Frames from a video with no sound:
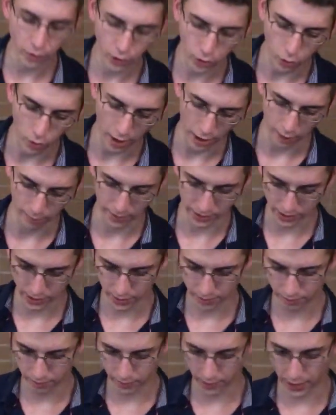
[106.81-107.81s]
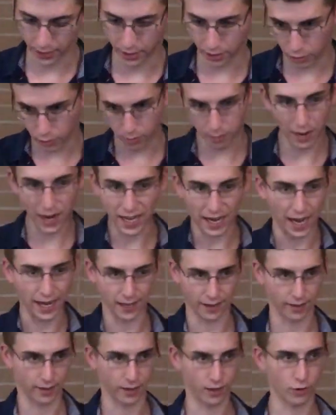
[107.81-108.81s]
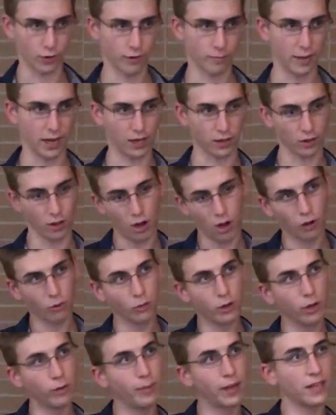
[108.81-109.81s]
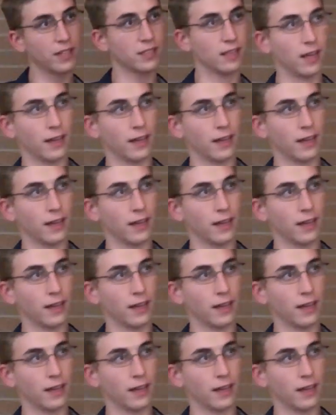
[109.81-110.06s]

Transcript: requirements, you can make anything. You can make a long wheelbase